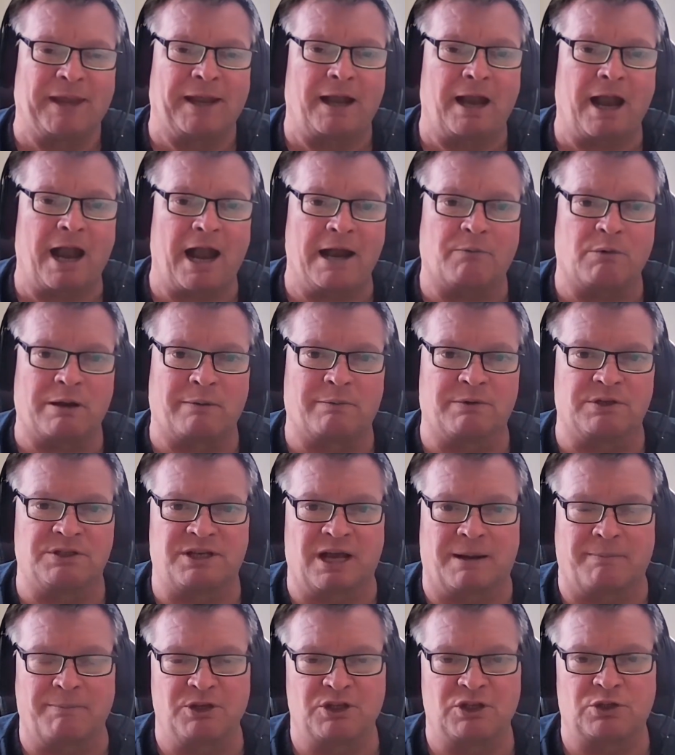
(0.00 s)
and we would
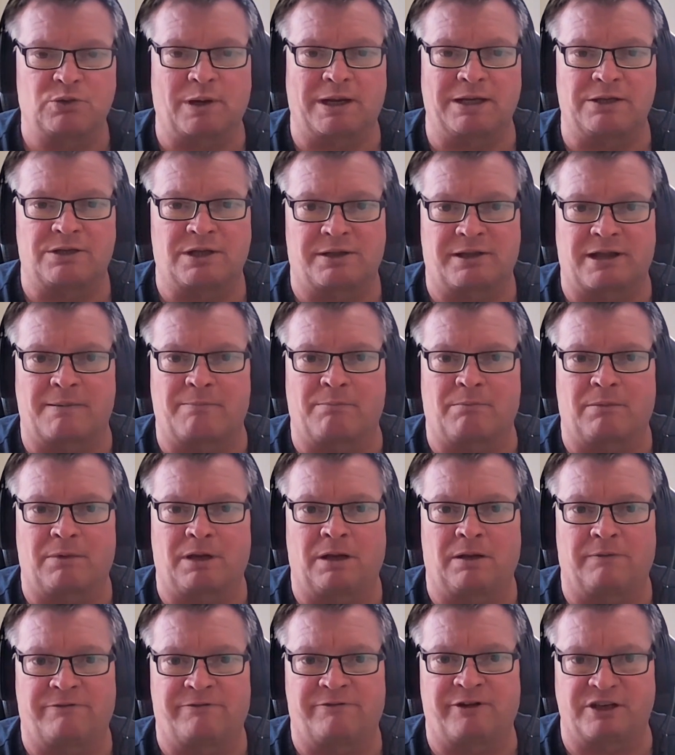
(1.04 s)
demonstrate to them a
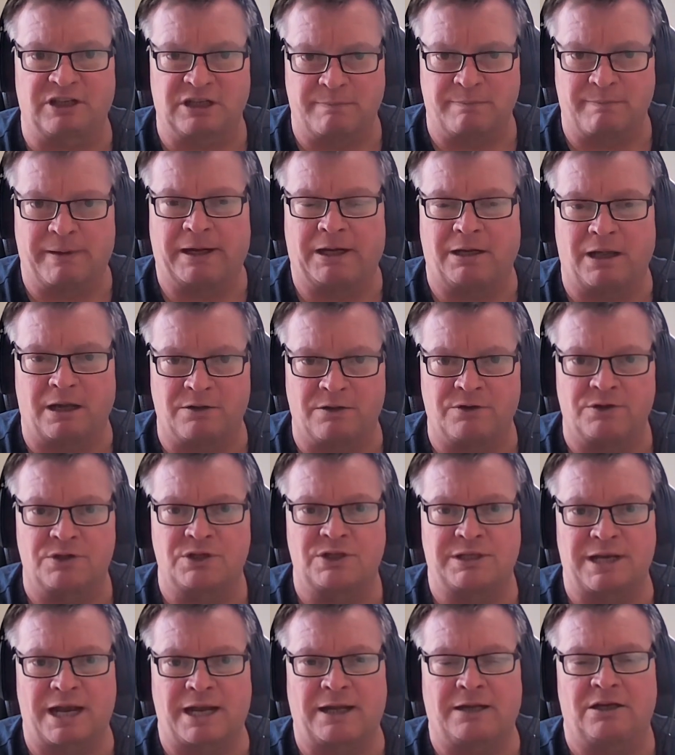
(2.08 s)
fundamental
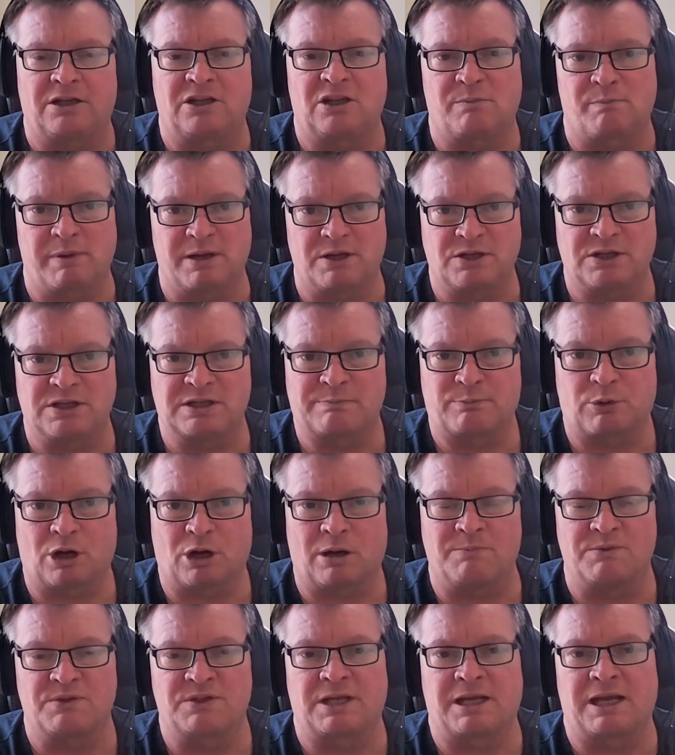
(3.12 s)
understanding of the business
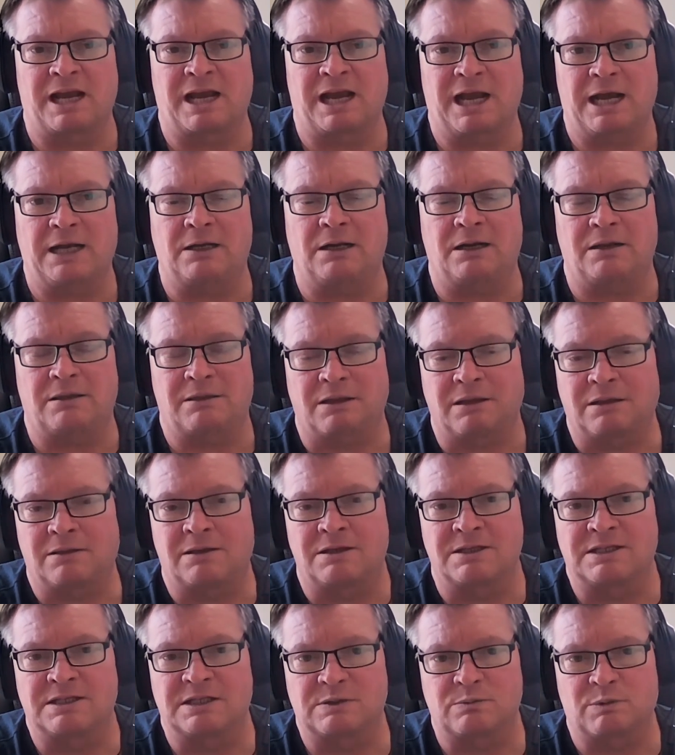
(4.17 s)
problems they had. And I think
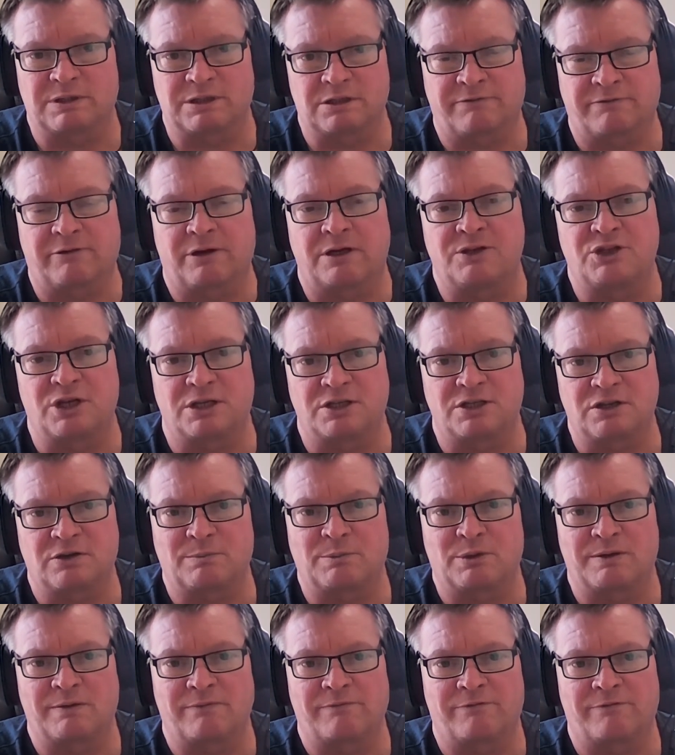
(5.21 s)
this is what differentiates
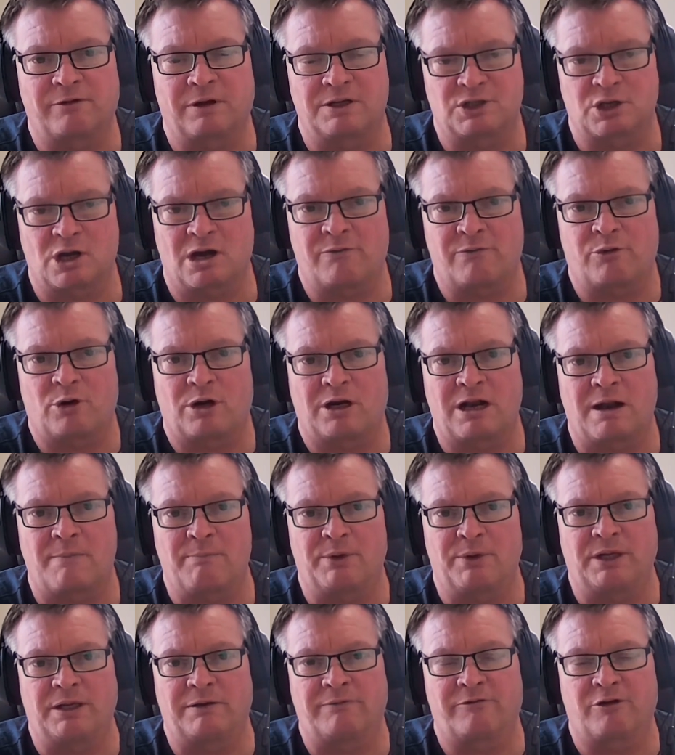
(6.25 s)
a software
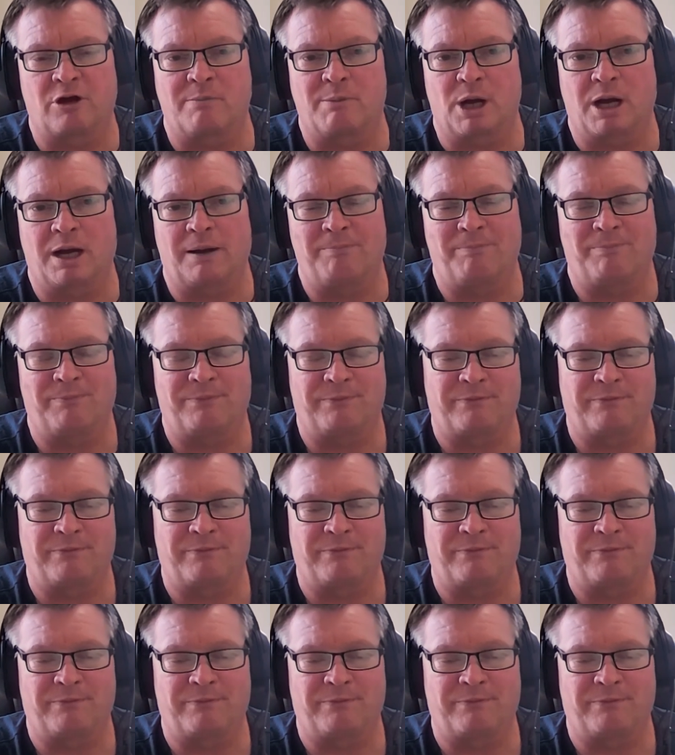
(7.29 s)
company from a